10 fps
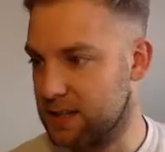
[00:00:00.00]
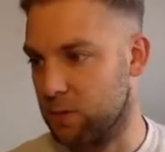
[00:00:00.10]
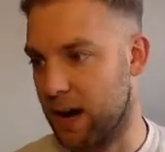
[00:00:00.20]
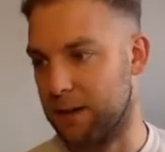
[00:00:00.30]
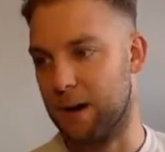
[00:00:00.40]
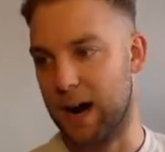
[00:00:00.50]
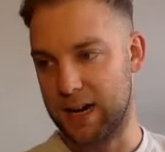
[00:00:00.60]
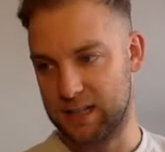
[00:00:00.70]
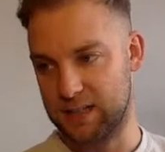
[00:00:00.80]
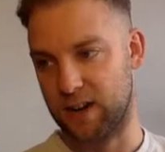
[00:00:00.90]
squared
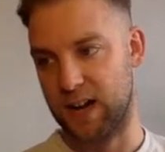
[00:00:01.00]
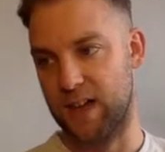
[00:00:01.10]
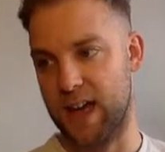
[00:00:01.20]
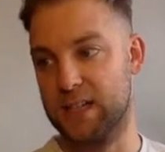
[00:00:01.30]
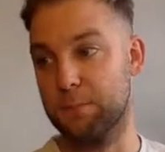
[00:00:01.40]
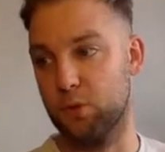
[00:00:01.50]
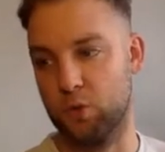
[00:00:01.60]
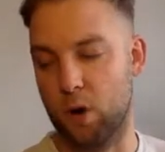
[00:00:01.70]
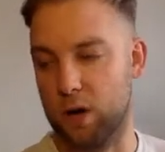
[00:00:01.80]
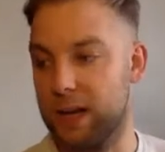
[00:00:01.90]
minus 5x plus
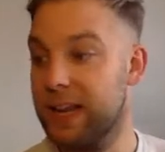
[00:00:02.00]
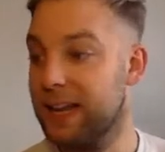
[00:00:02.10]
1